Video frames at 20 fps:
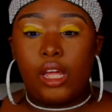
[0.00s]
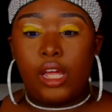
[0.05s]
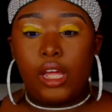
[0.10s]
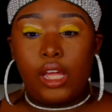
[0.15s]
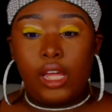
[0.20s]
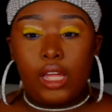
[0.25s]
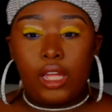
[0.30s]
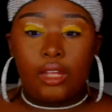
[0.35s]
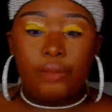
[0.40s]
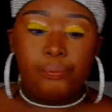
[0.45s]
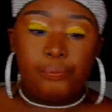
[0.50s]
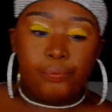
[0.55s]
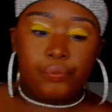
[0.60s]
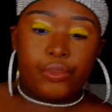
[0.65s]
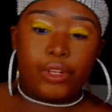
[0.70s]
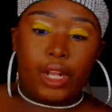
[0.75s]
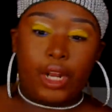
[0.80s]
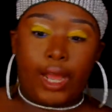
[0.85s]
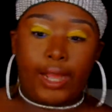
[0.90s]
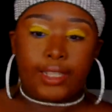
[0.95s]
And
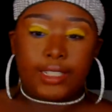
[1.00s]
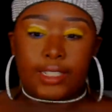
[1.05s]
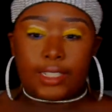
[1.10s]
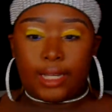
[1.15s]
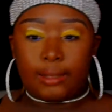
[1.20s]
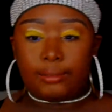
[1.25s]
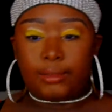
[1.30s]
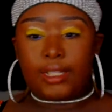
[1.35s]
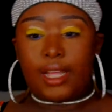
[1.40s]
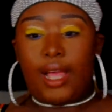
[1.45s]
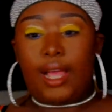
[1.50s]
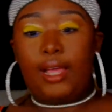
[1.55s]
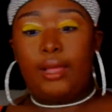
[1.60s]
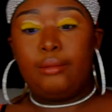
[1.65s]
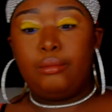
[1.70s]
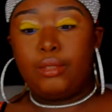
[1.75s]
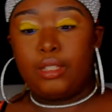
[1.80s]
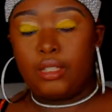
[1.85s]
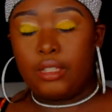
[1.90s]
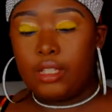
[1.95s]
like
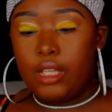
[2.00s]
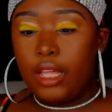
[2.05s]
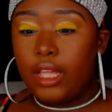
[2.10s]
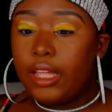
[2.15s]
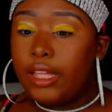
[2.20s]
sometimes,